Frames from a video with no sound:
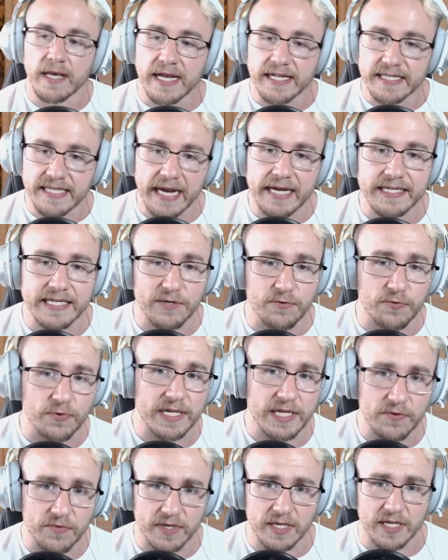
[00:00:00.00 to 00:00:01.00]
It's actually
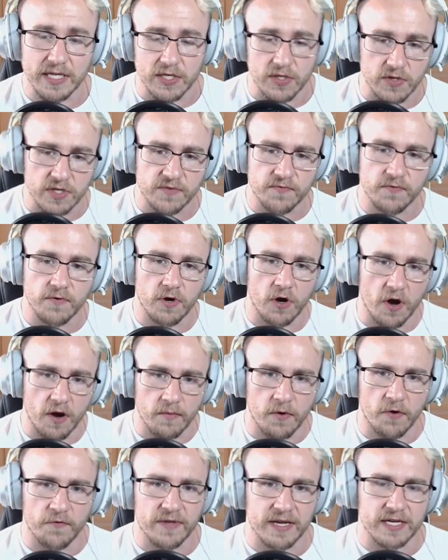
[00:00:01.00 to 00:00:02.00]
really useful.
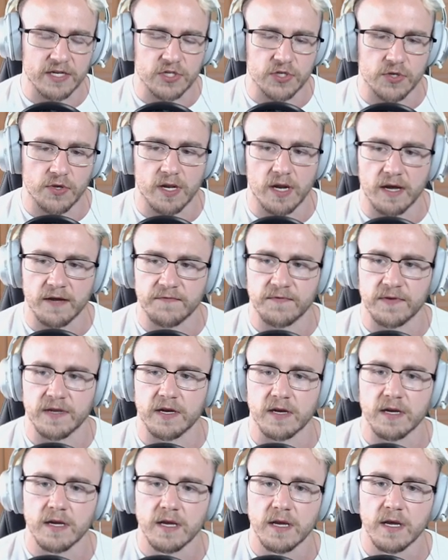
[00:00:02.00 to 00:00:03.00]
Hopefully I can show that off
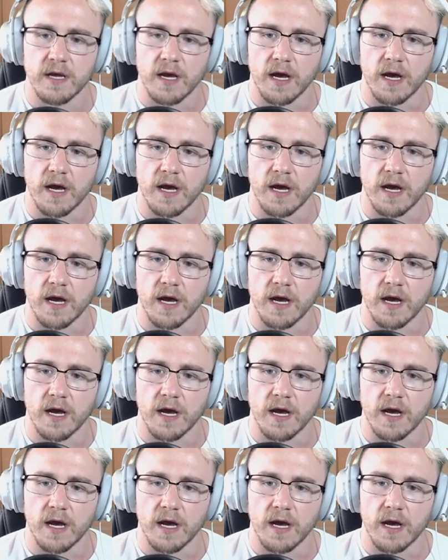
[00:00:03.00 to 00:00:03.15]
here.